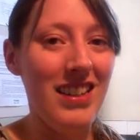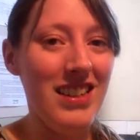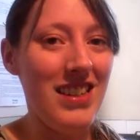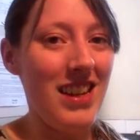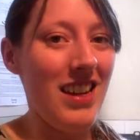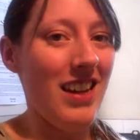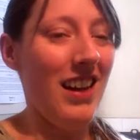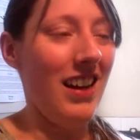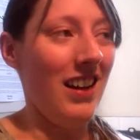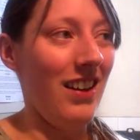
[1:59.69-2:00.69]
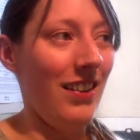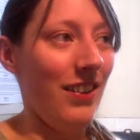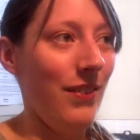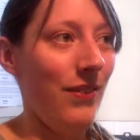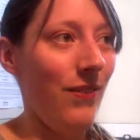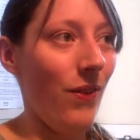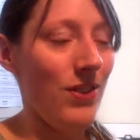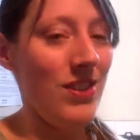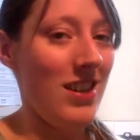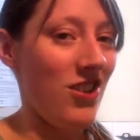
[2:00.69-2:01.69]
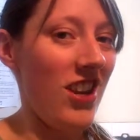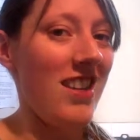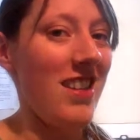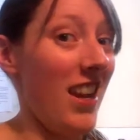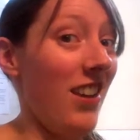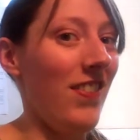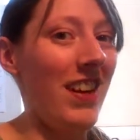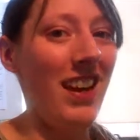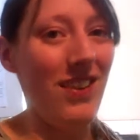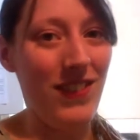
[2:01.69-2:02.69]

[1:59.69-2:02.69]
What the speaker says: see Watson chasing Henry out